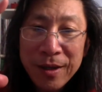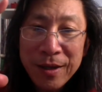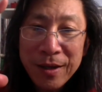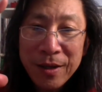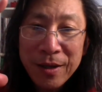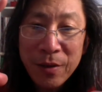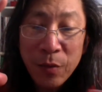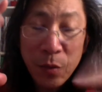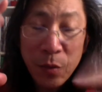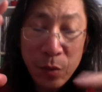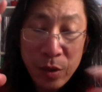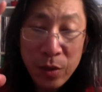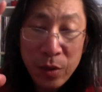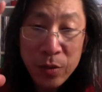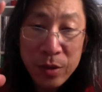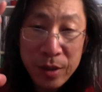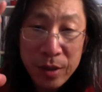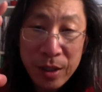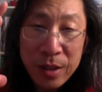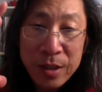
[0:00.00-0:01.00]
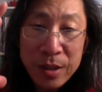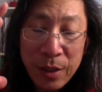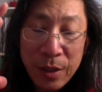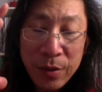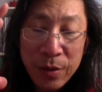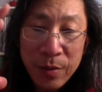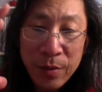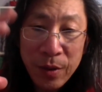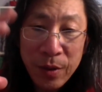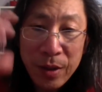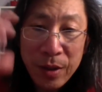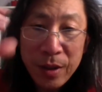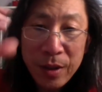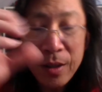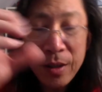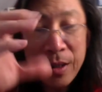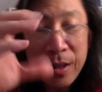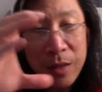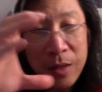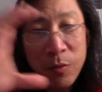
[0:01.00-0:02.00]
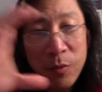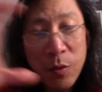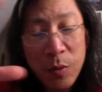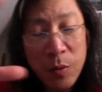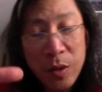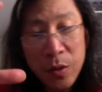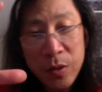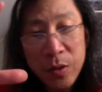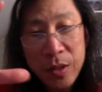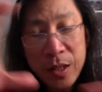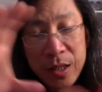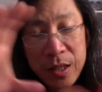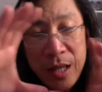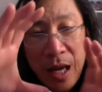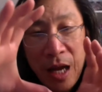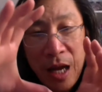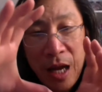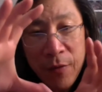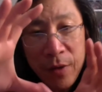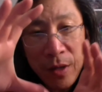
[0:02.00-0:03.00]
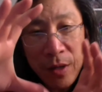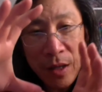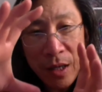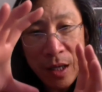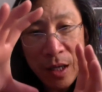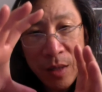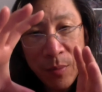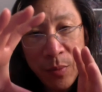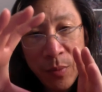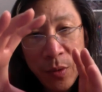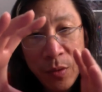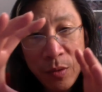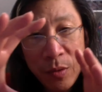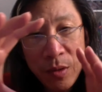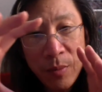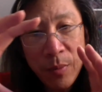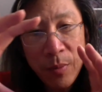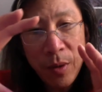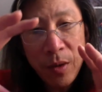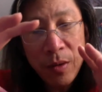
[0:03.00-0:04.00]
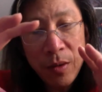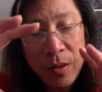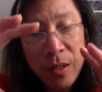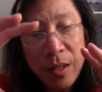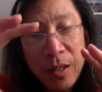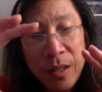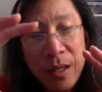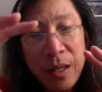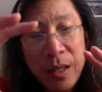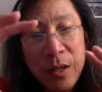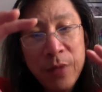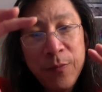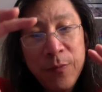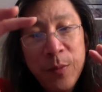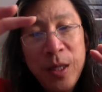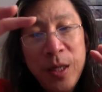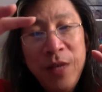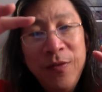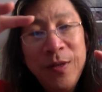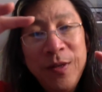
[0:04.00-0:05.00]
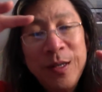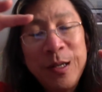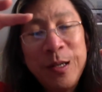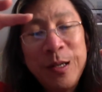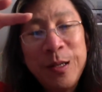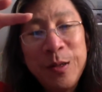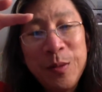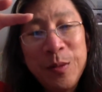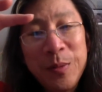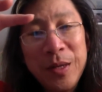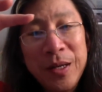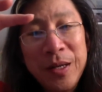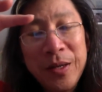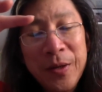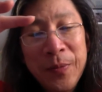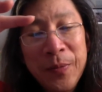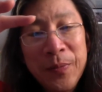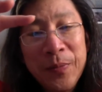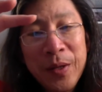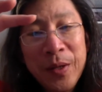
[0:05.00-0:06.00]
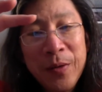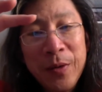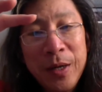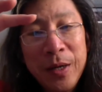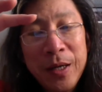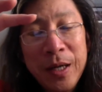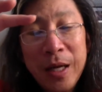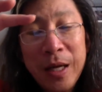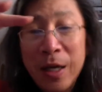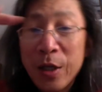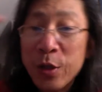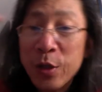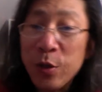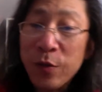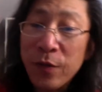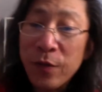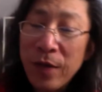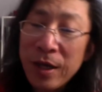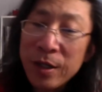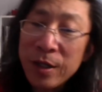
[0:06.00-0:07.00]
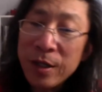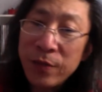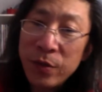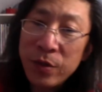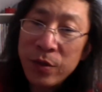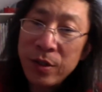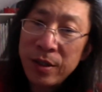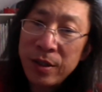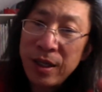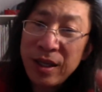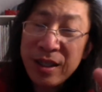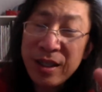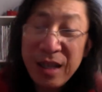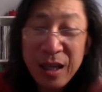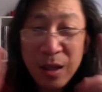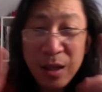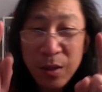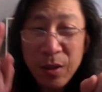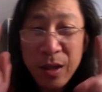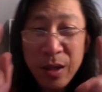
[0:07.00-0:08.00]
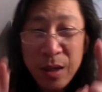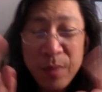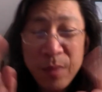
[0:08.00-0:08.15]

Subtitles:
what we know today as South America, and what we know today as Africa kind of pulled apart and kind of pivoted a little bit, right? So in fact, if you today take a look at a